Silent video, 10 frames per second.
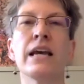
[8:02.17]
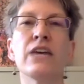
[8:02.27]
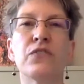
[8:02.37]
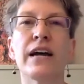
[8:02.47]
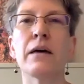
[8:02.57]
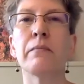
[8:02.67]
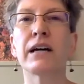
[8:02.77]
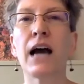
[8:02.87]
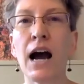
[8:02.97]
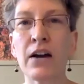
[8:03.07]
If I am a
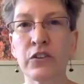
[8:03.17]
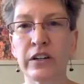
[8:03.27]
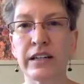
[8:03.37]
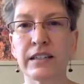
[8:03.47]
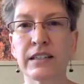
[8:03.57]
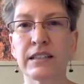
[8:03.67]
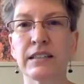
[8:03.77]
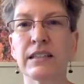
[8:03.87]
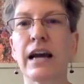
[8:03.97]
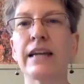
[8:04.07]
congregant,
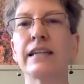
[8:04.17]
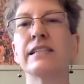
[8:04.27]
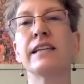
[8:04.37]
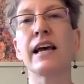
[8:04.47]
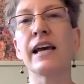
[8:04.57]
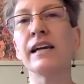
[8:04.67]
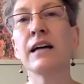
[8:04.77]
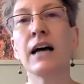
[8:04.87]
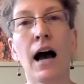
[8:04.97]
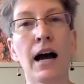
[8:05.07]
I can say,
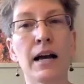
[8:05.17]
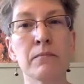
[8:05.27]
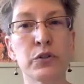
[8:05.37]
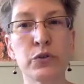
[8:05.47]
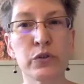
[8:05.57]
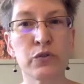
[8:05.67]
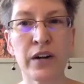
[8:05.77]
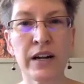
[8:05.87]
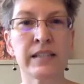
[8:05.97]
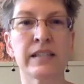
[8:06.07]
I'm Susan
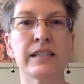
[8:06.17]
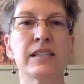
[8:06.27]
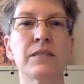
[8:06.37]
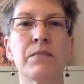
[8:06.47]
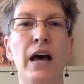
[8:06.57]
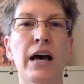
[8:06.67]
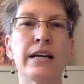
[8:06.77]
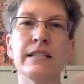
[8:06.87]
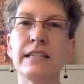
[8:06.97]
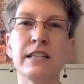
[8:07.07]
Frances.
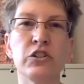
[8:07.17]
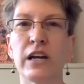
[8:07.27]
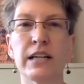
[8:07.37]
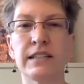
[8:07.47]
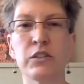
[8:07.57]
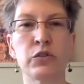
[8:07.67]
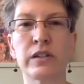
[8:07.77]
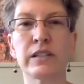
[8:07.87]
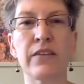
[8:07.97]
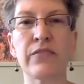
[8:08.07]
I teach at
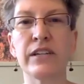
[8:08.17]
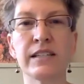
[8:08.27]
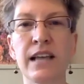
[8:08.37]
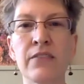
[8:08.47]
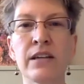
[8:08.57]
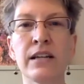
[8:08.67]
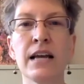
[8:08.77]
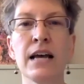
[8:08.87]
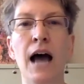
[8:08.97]
District 77.